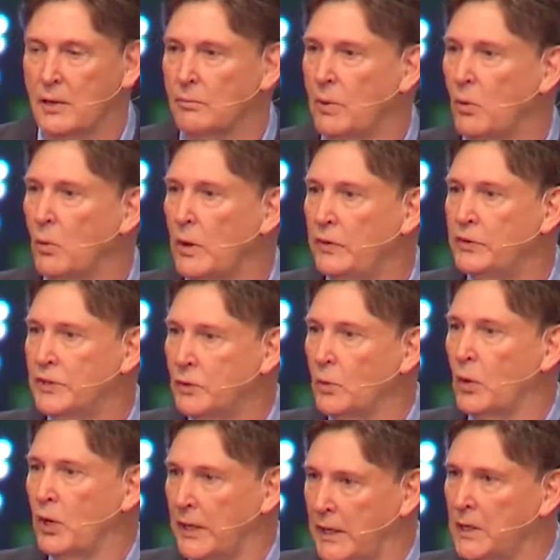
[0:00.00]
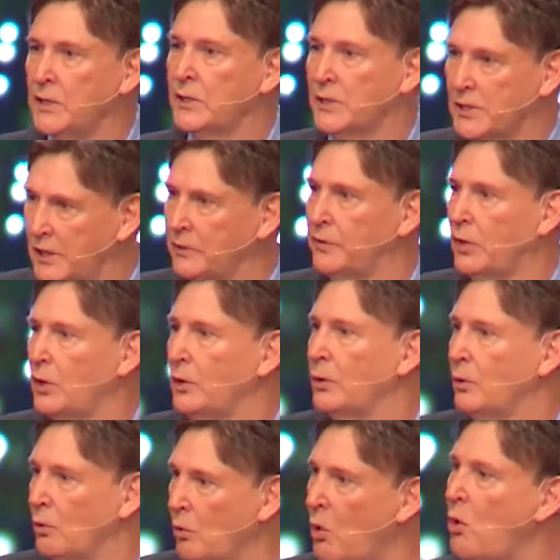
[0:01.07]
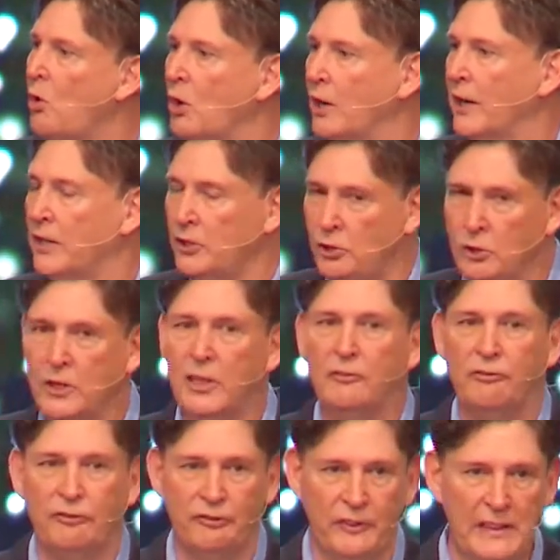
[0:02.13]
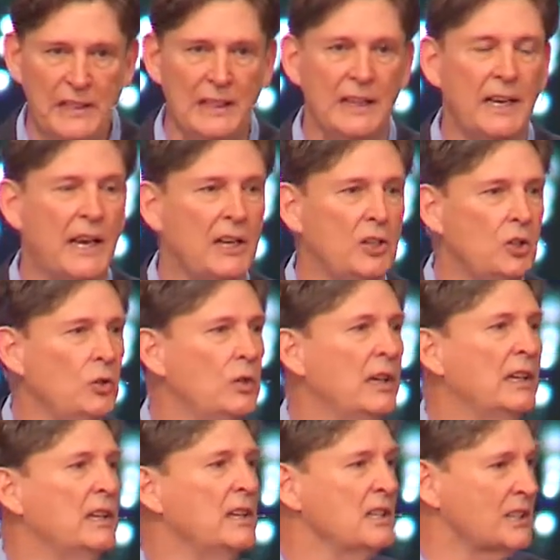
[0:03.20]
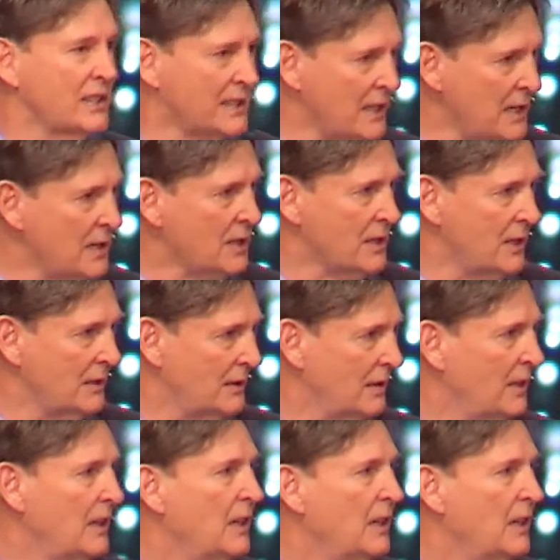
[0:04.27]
but we're in a civil war, and you can feel it and you can sense it.